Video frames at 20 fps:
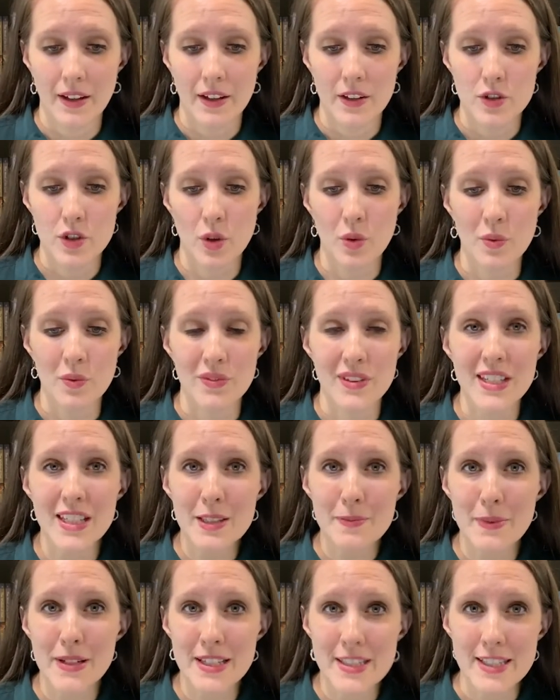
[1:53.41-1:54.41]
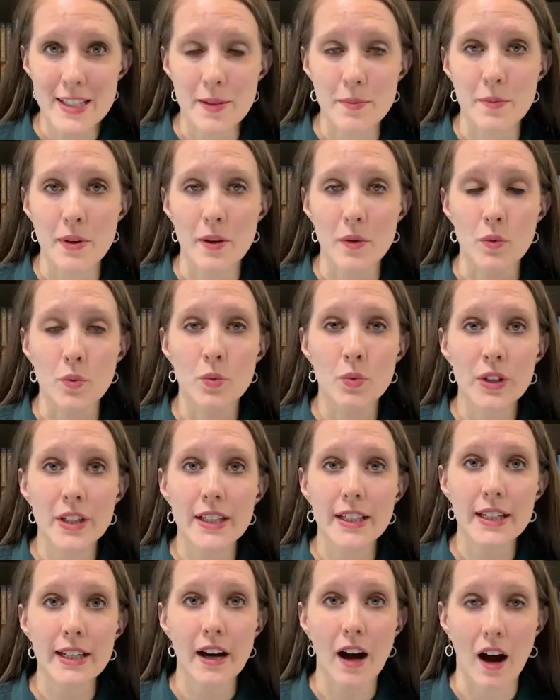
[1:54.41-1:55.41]
So this must seem
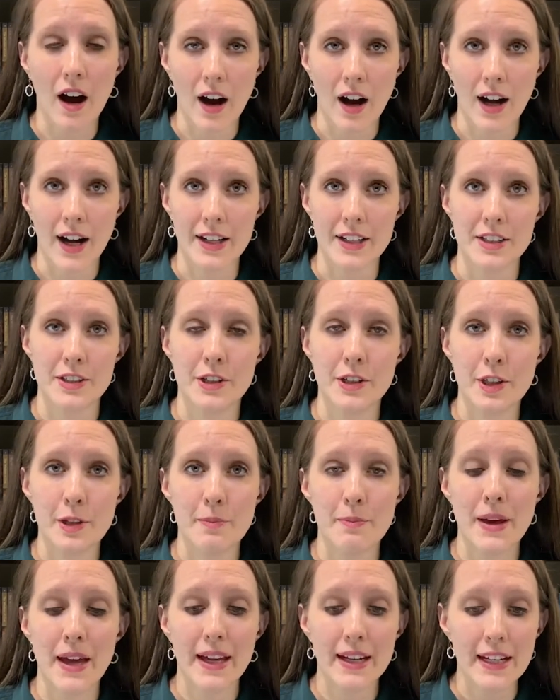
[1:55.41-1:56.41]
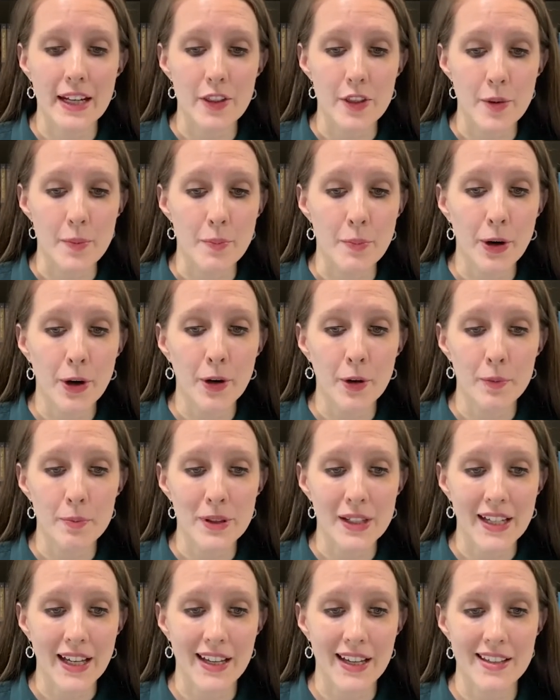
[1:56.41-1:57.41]
really odd to the men in the boat
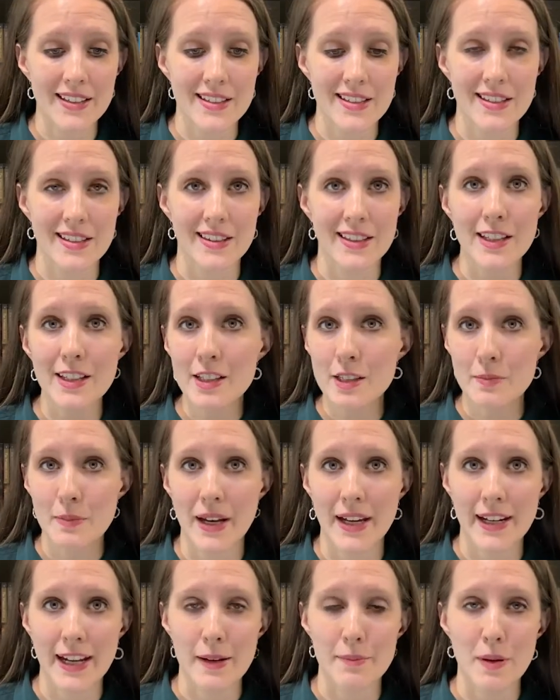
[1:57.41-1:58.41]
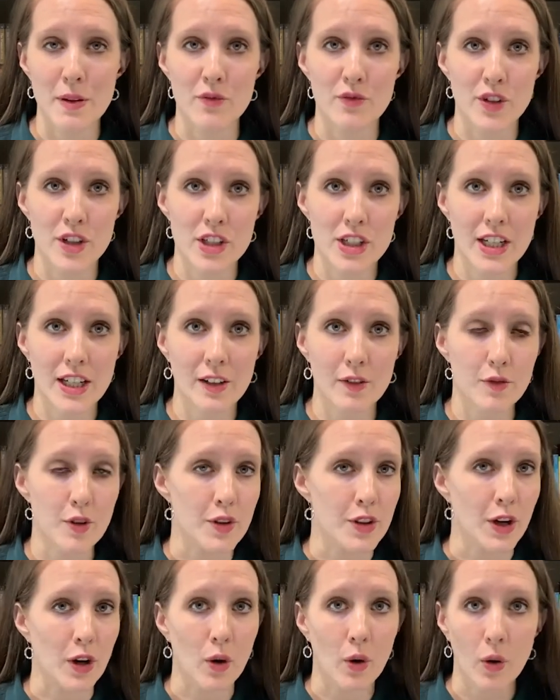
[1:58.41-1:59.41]
because these men had been fishing for
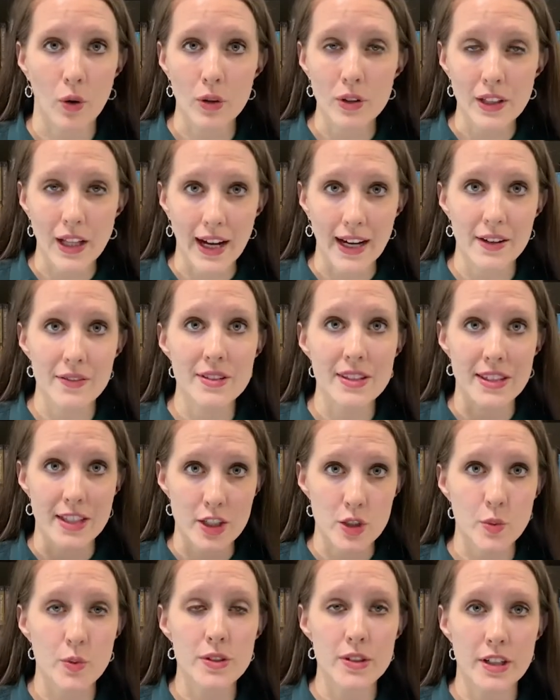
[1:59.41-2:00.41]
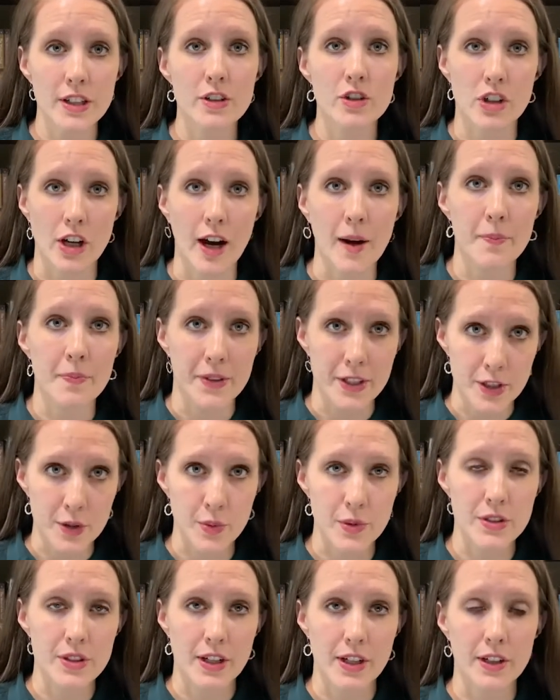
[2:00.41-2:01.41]
their whole lives. This was their job, this
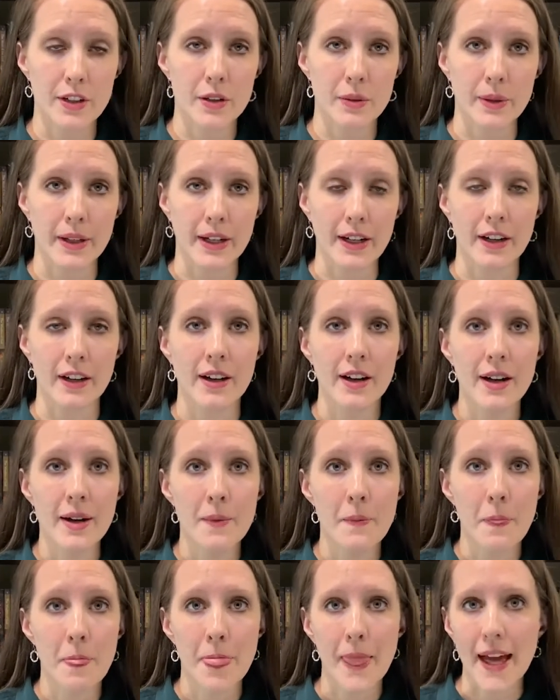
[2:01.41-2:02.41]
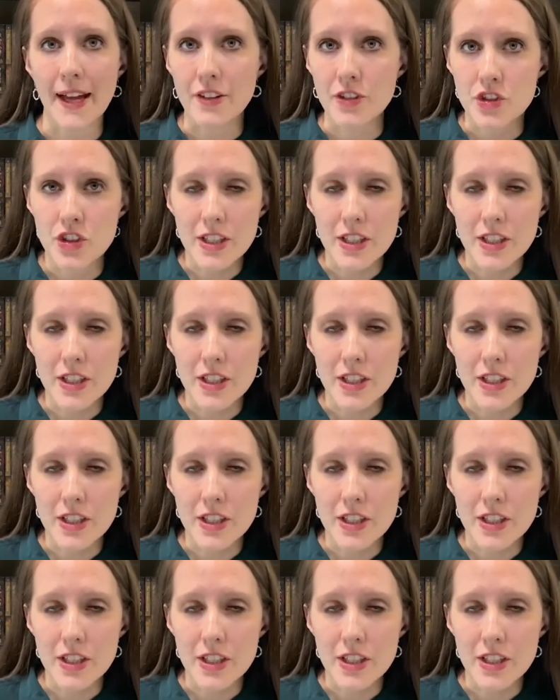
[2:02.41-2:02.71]
was their career, and